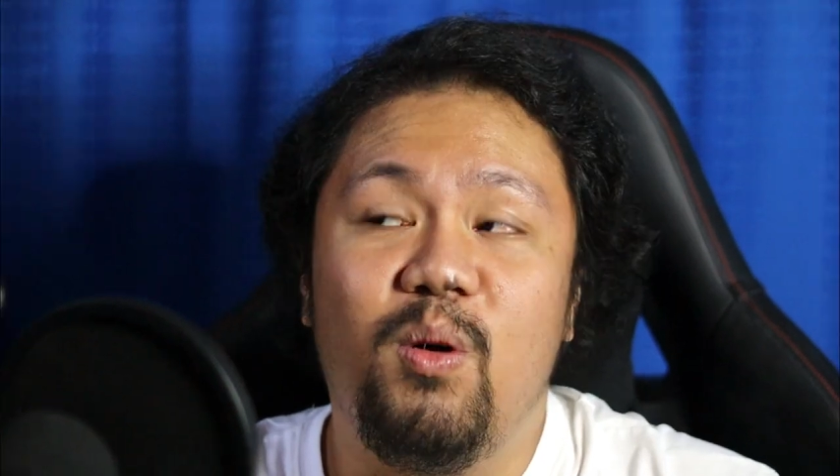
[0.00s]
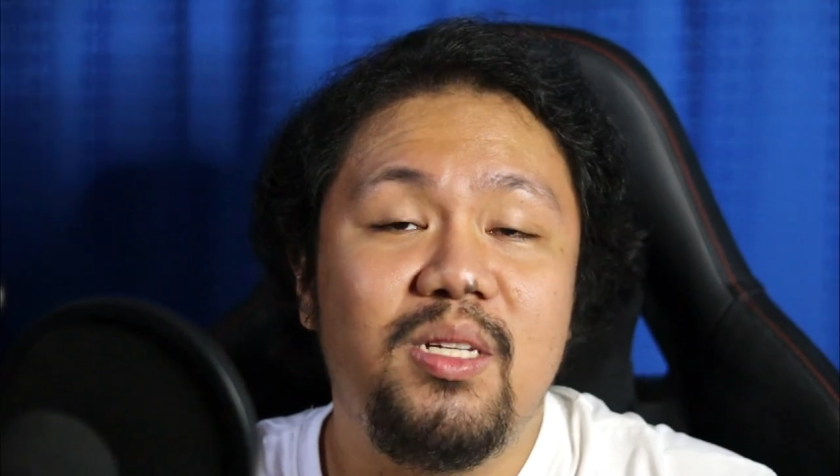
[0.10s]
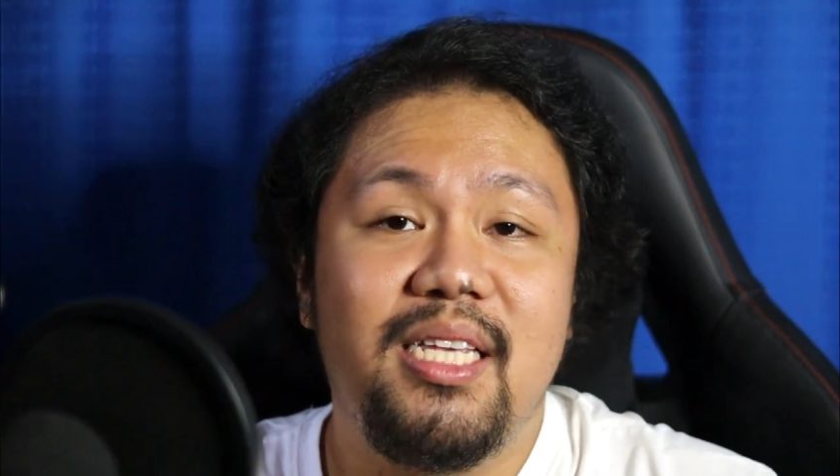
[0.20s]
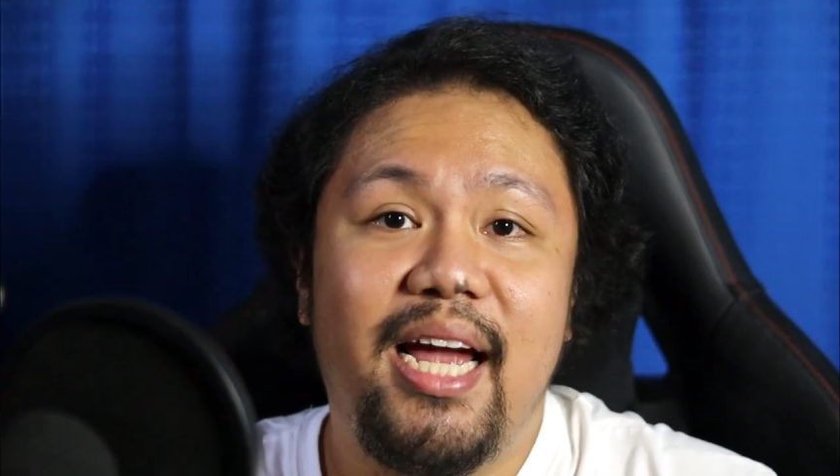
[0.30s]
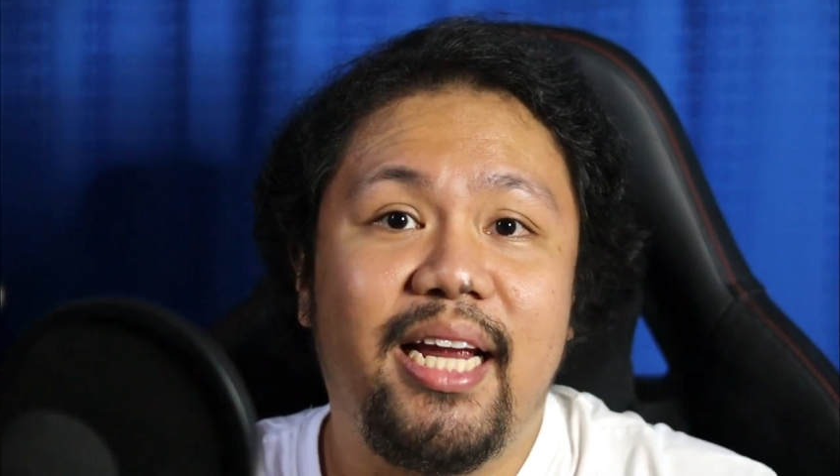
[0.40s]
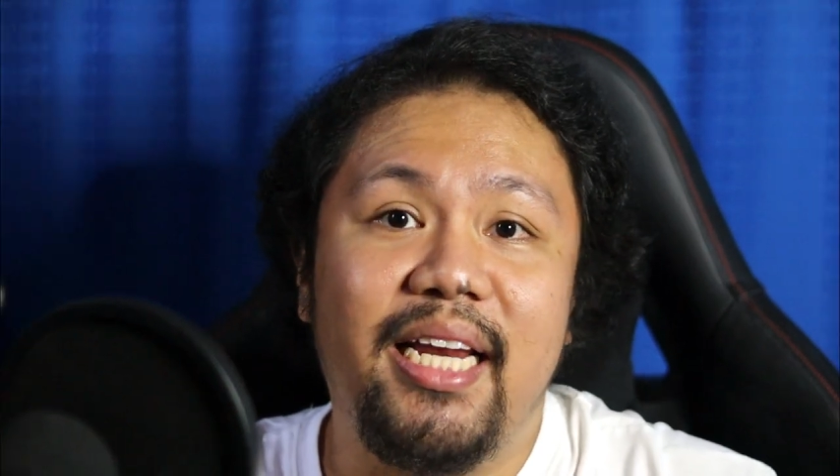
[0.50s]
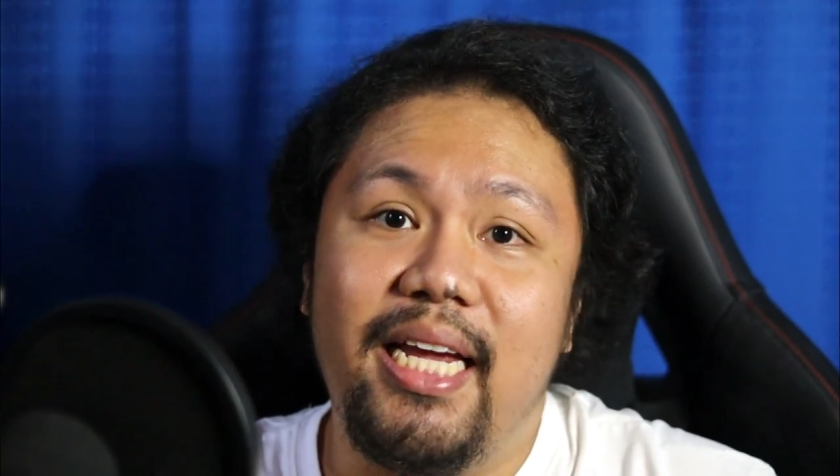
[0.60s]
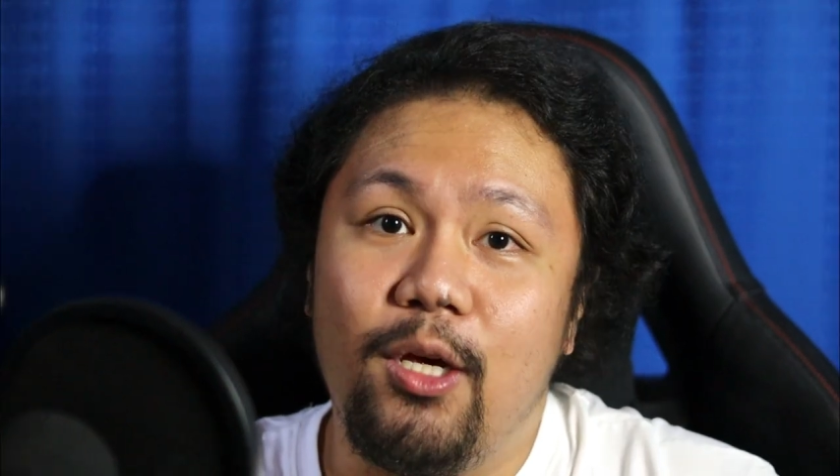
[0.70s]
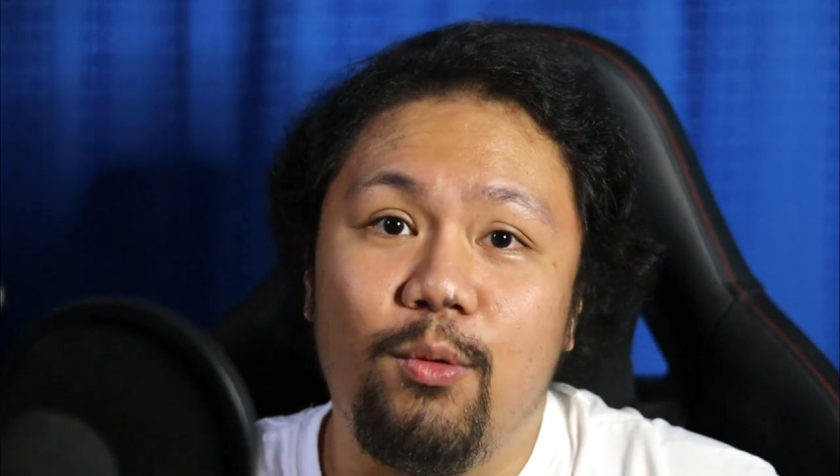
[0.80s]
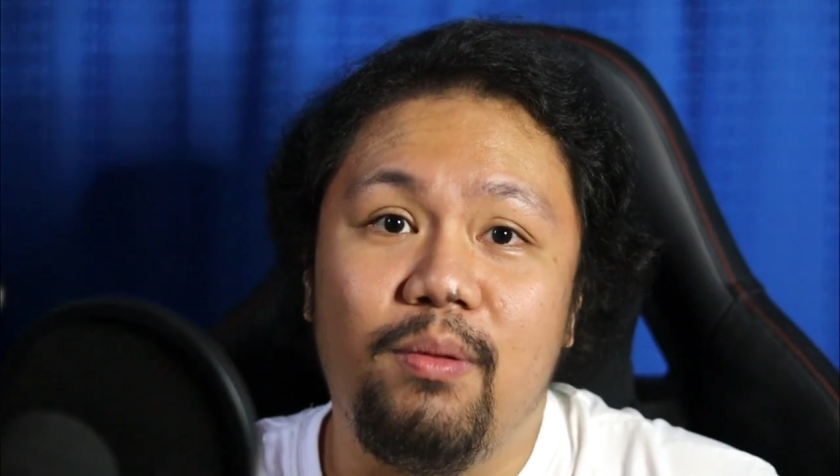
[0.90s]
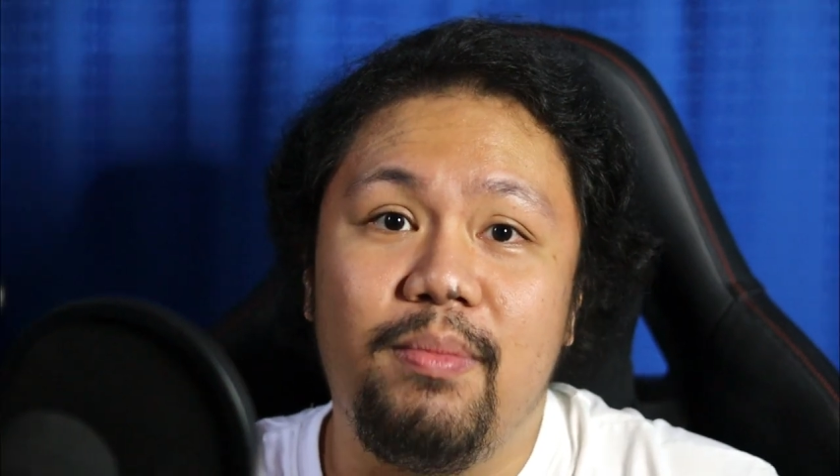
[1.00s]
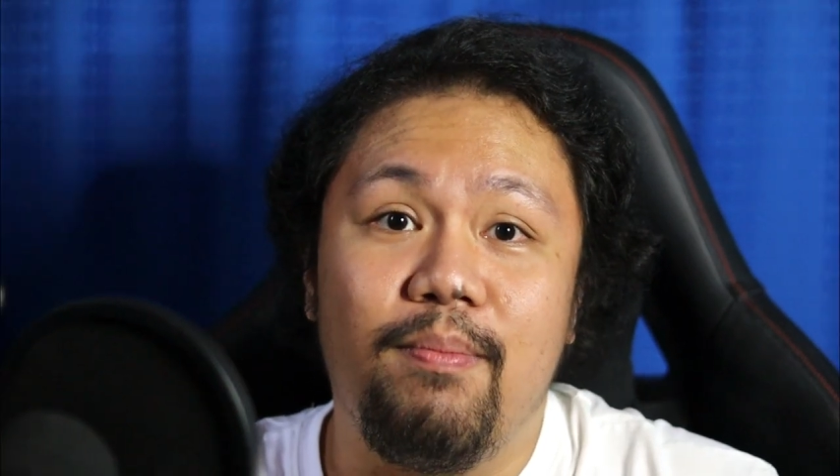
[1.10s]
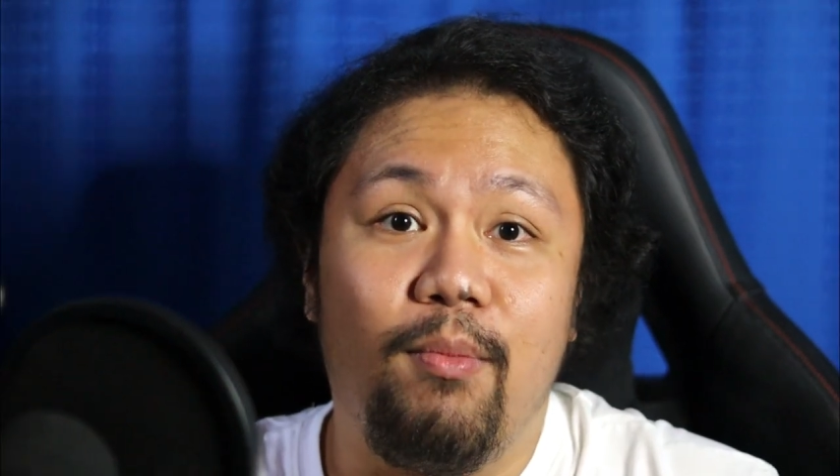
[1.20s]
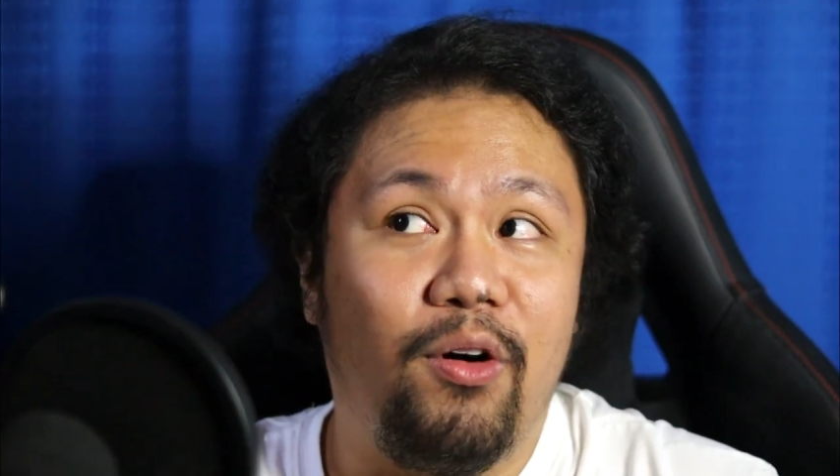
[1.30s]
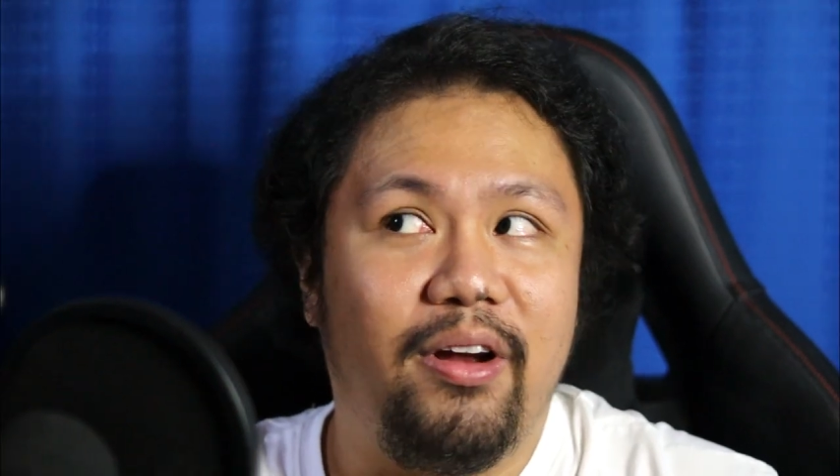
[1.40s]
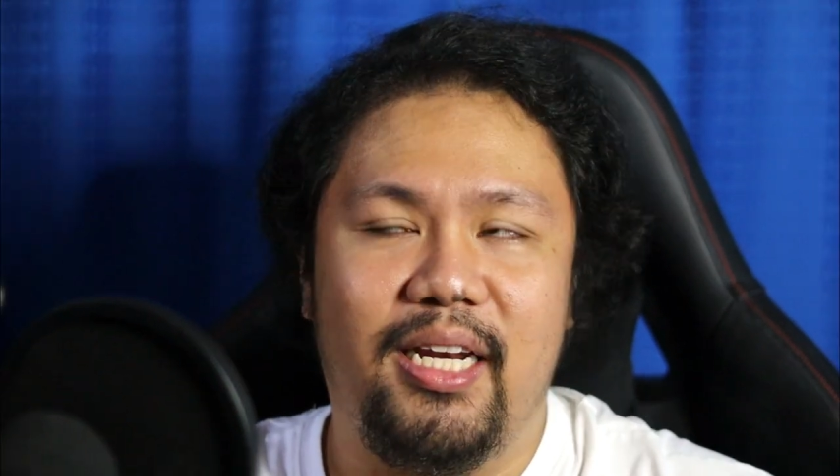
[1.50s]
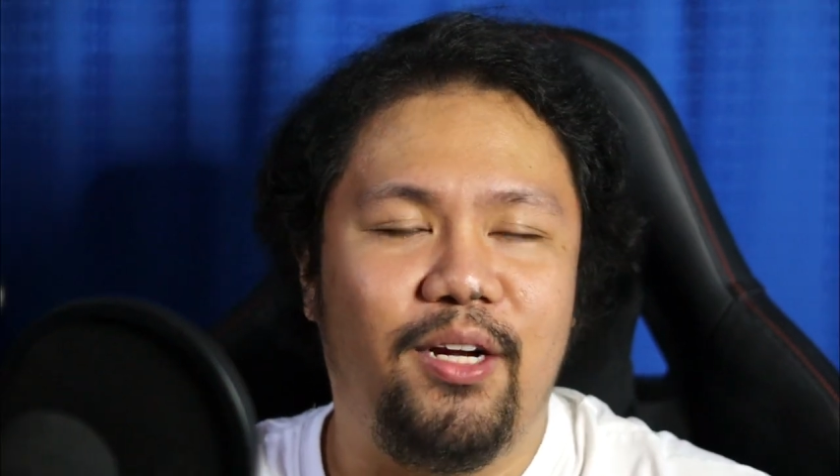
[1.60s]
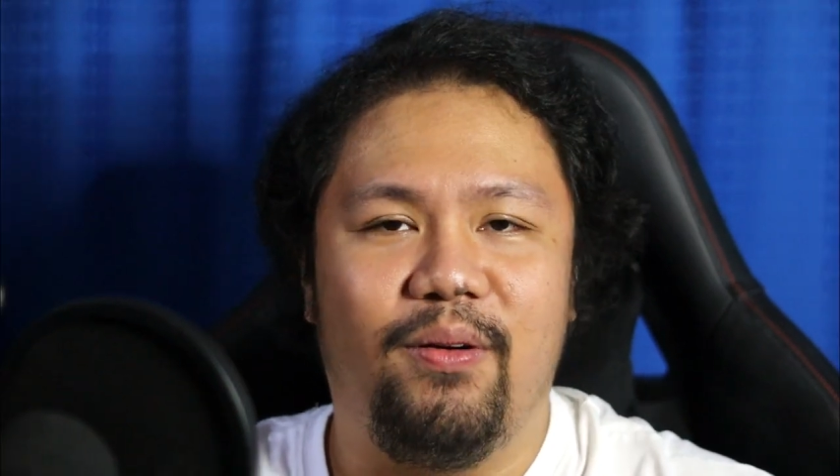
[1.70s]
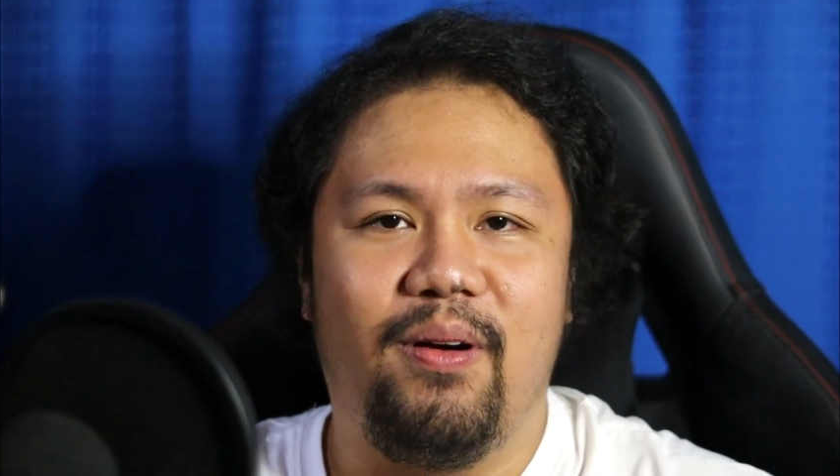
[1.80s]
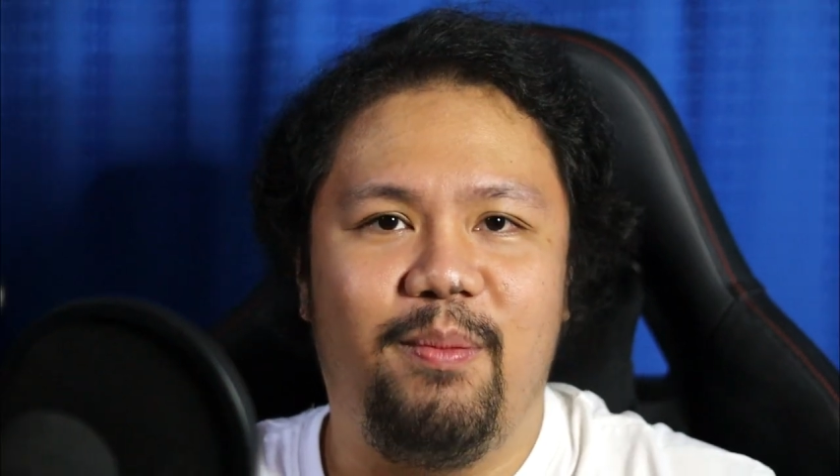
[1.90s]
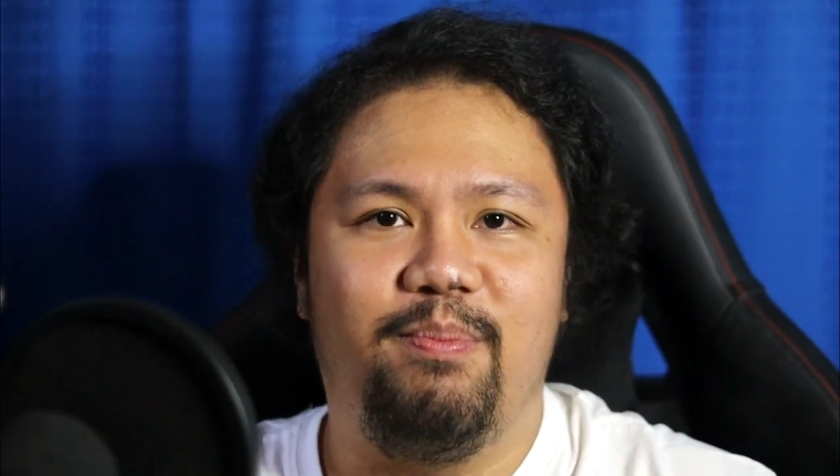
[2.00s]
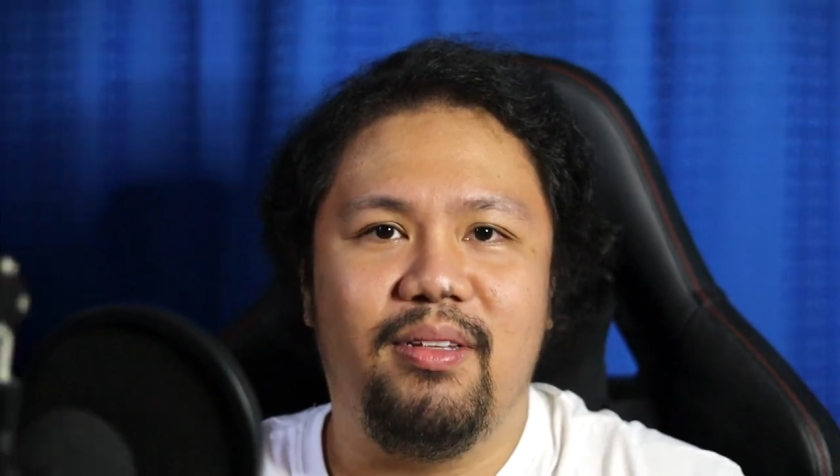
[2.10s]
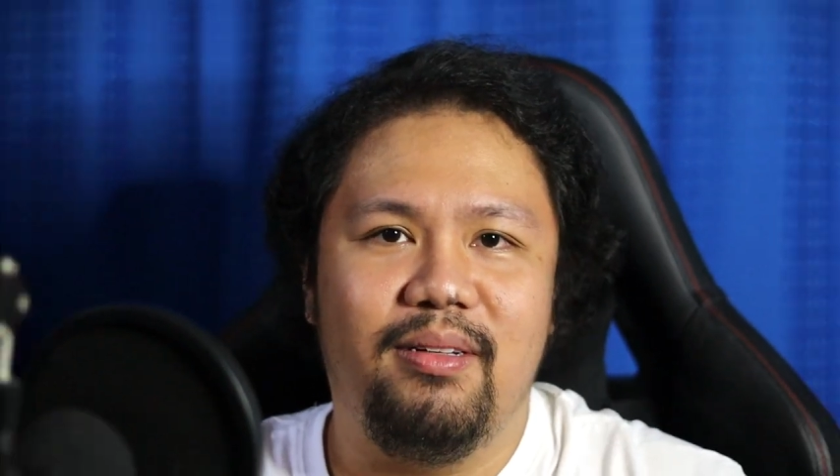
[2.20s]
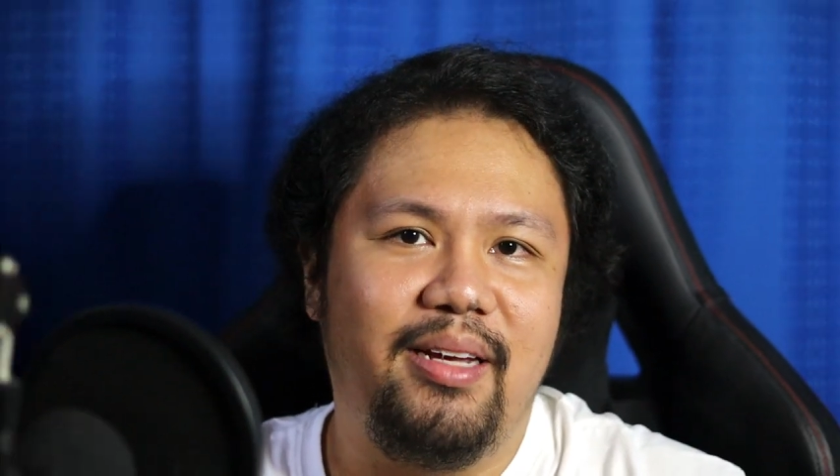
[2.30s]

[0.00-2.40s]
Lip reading: most likely you will be morally corrupt.